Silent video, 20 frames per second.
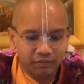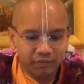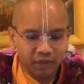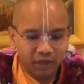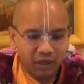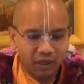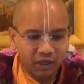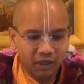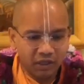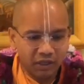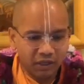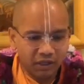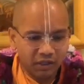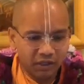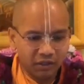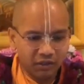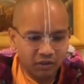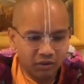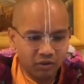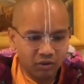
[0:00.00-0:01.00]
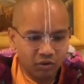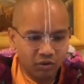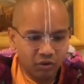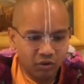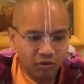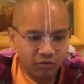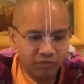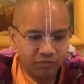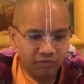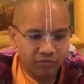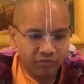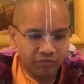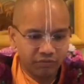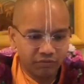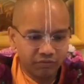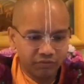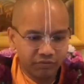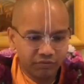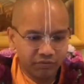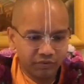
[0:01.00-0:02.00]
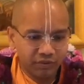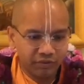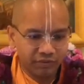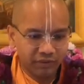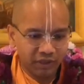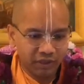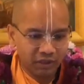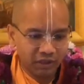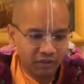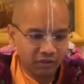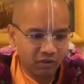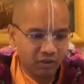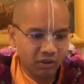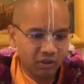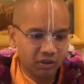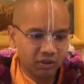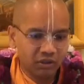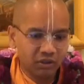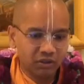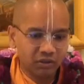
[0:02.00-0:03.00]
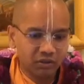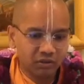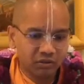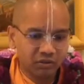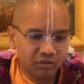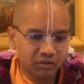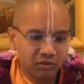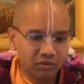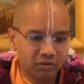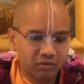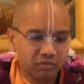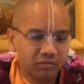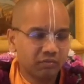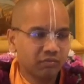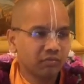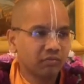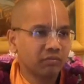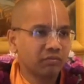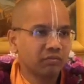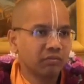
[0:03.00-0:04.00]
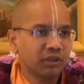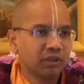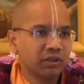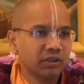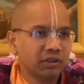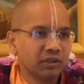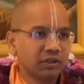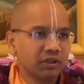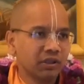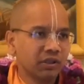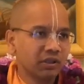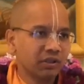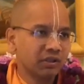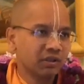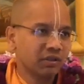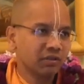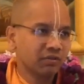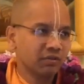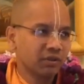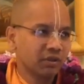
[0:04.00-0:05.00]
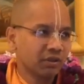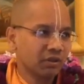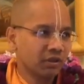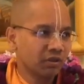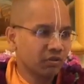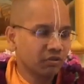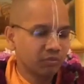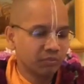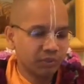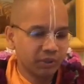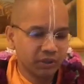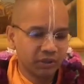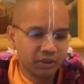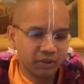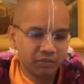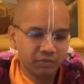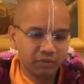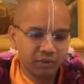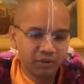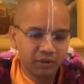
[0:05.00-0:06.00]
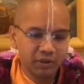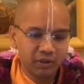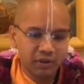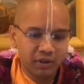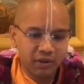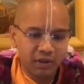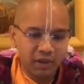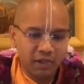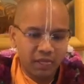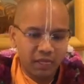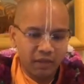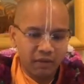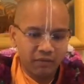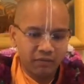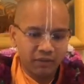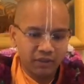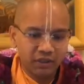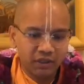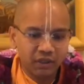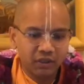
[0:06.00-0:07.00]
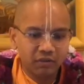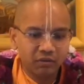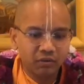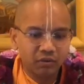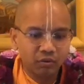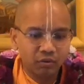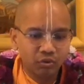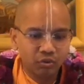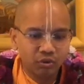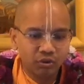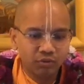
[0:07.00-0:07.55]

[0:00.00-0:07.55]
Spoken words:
angas of the Vedic knowledge Bhaktisiddhanta Saraswati Thakur picked up, which includes